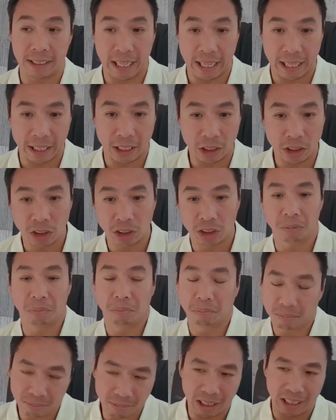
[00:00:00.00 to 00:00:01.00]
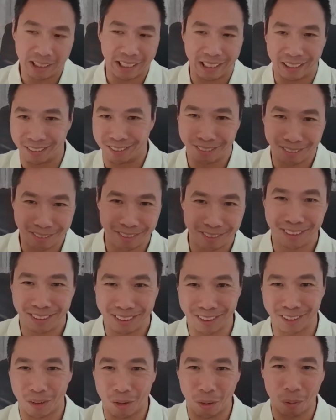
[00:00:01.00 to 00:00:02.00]
edge, again,
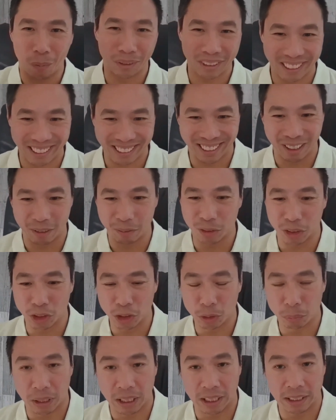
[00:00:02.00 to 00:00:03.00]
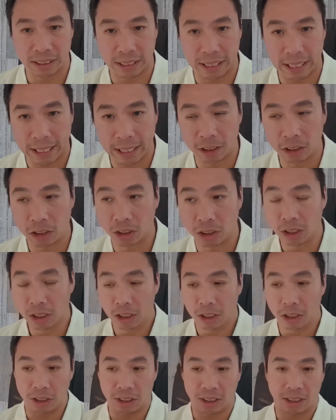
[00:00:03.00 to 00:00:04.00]
there's always exceptions, but at the edge,
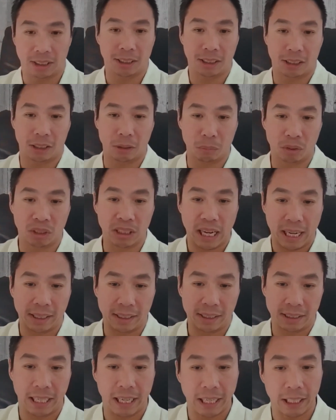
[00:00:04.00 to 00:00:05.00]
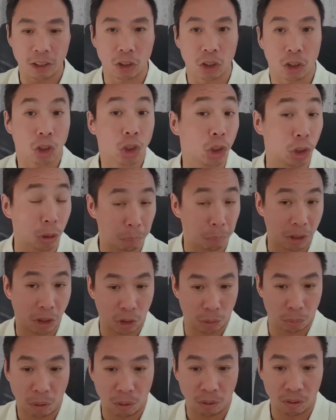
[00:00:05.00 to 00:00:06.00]
the systems at the edge should be
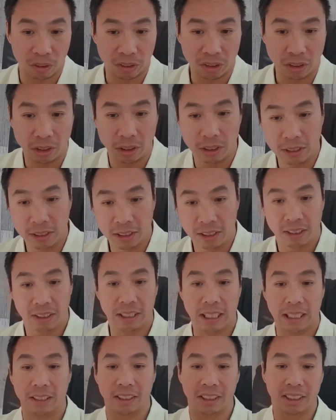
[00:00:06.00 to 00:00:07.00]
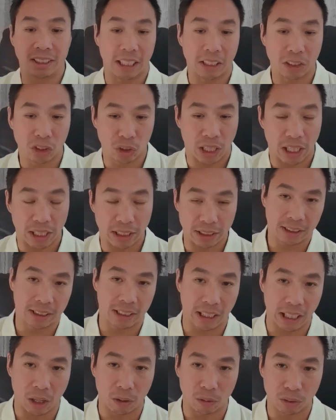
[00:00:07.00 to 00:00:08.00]
smaller than a centralized
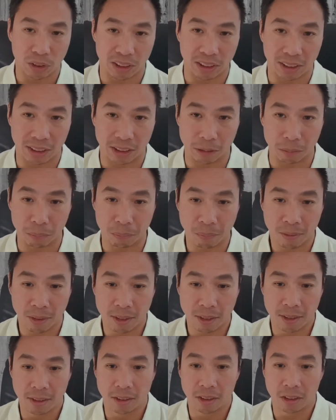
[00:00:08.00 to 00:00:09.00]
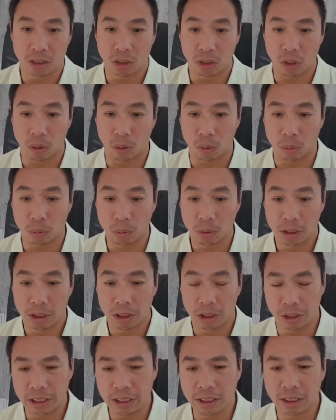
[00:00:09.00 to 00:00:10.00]
cloud system. So
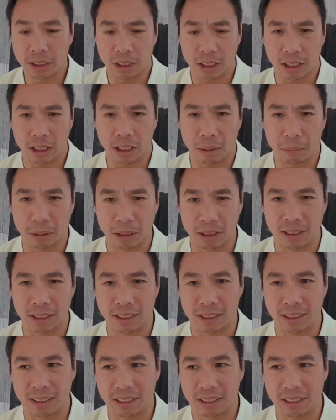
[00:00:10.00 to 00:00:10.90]
there is, I mean,